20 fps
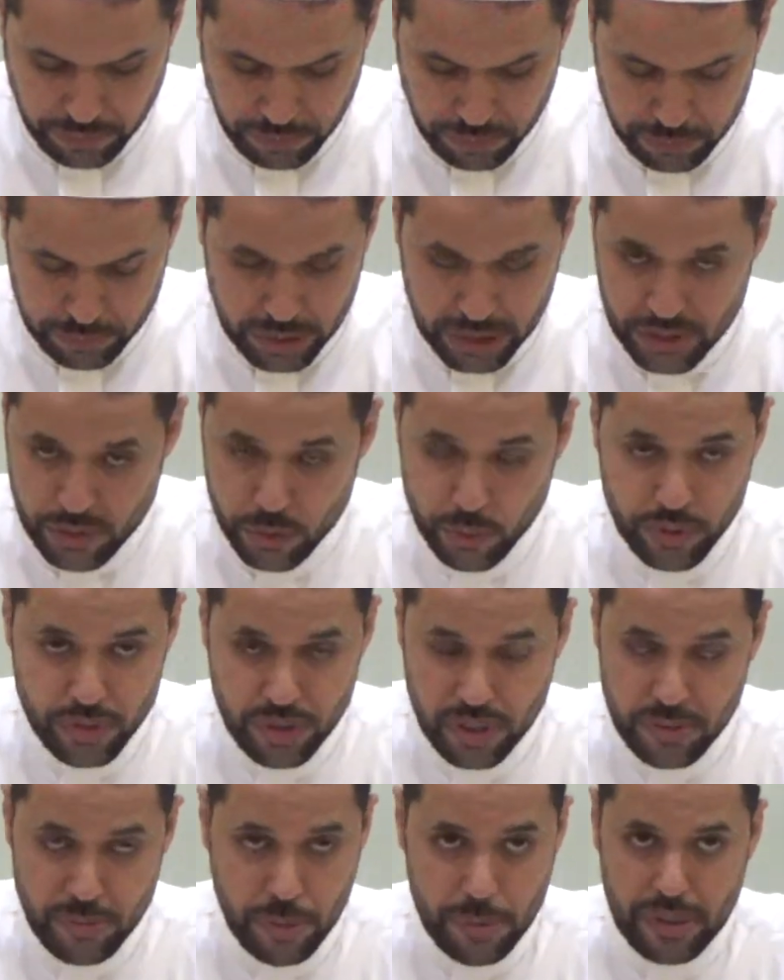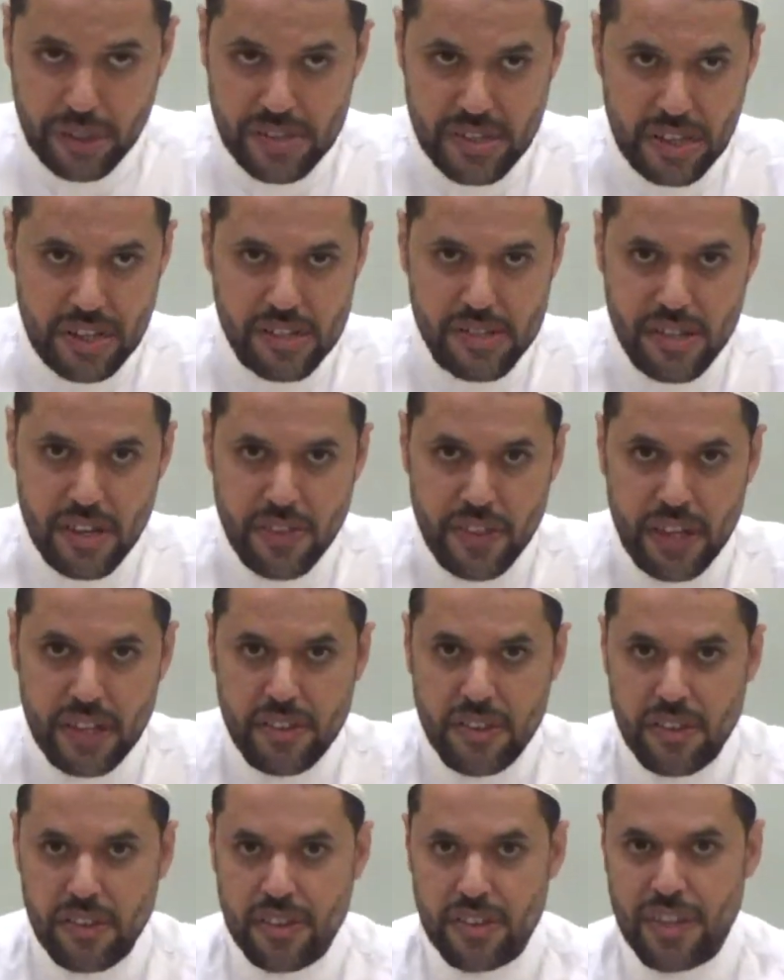But Imam Ghazali said
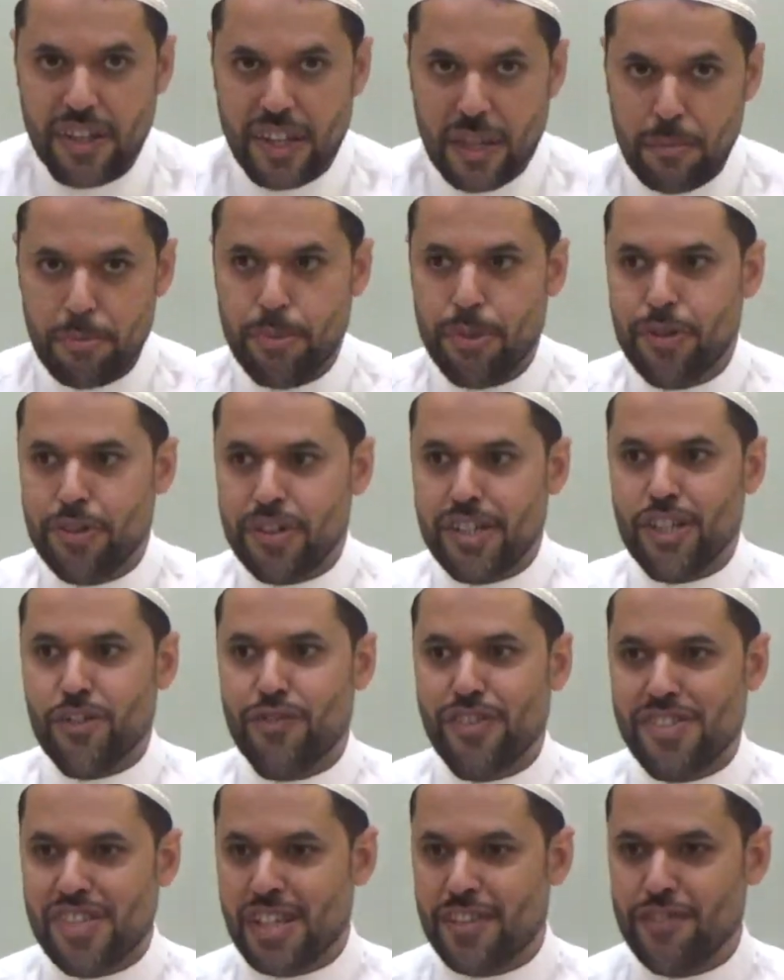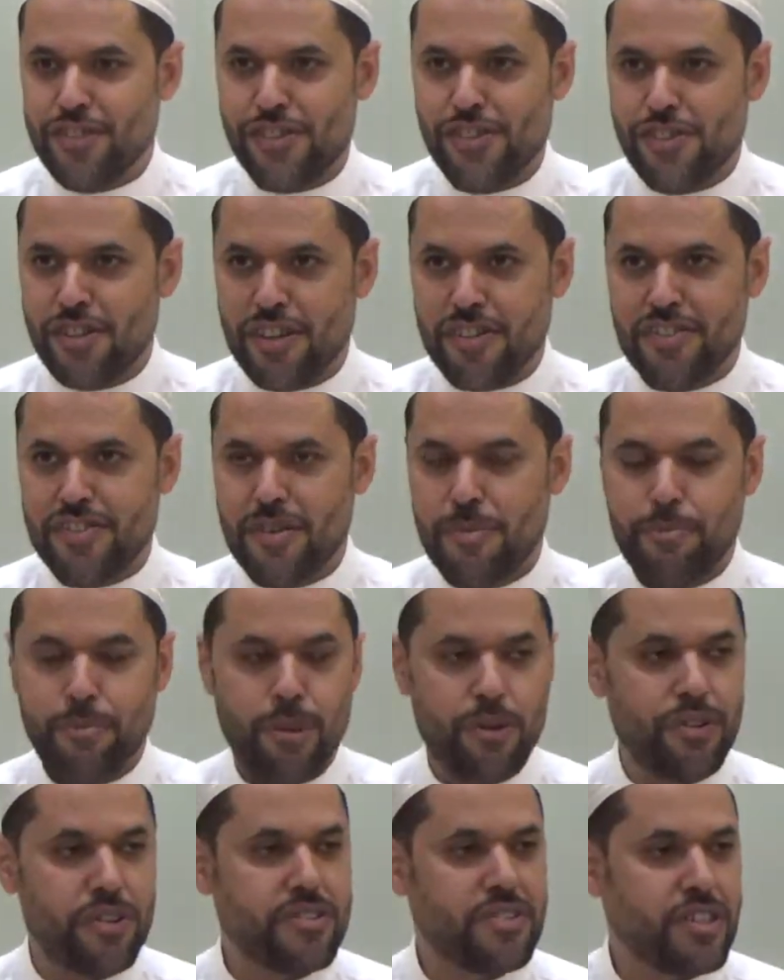that the number in itself is not a
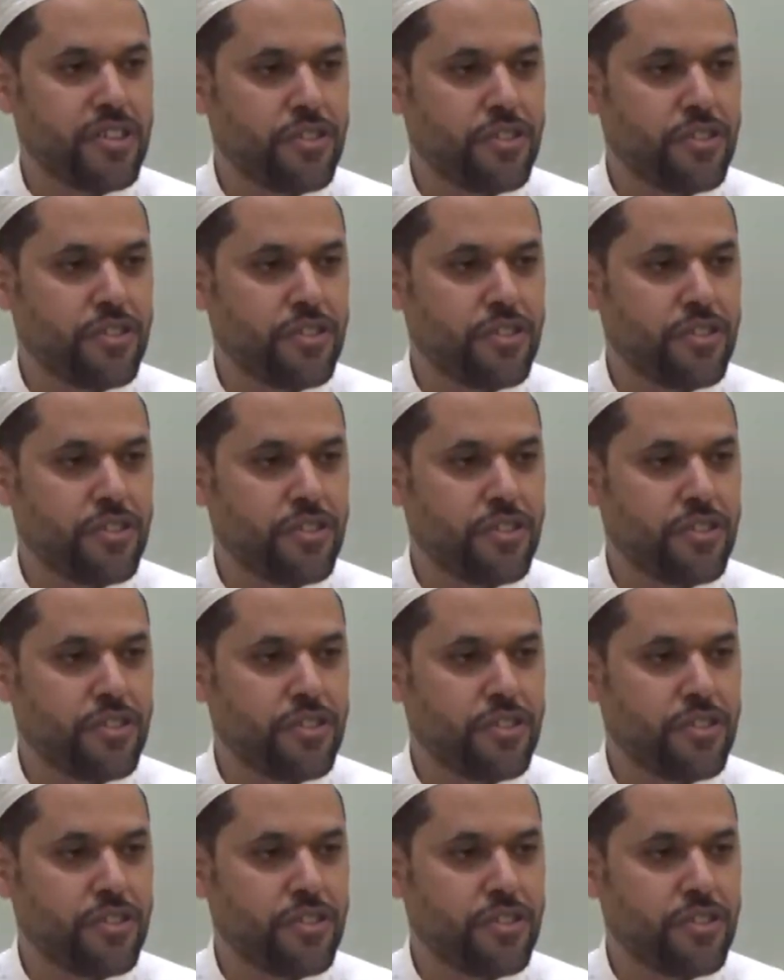merit.